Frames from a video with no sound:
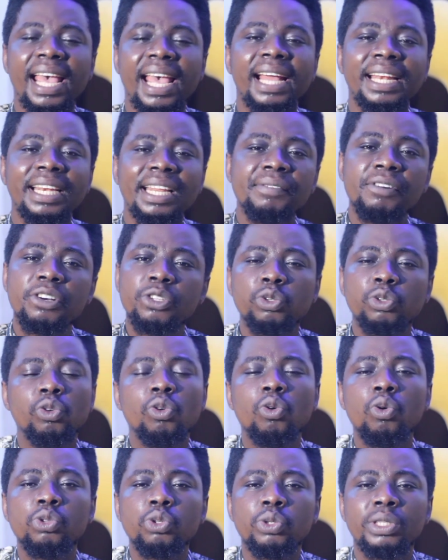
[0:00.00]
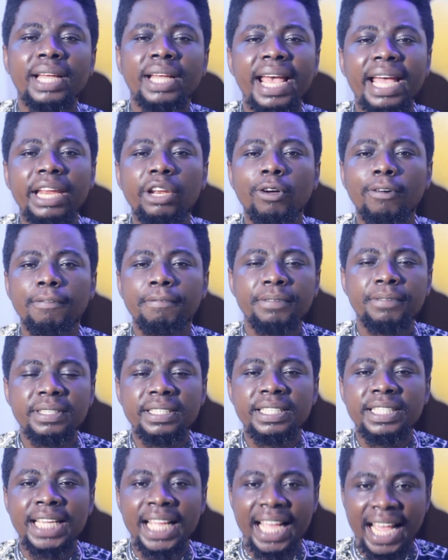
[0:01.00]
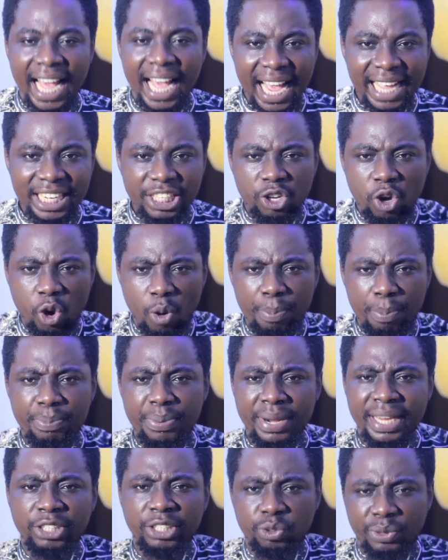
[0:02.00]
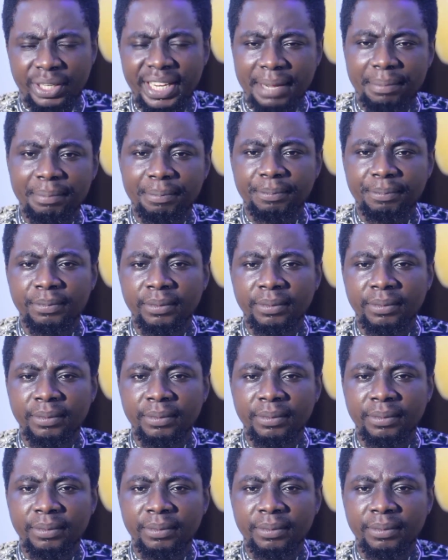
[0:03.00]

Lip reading: endeavor to go to the head office and complain to them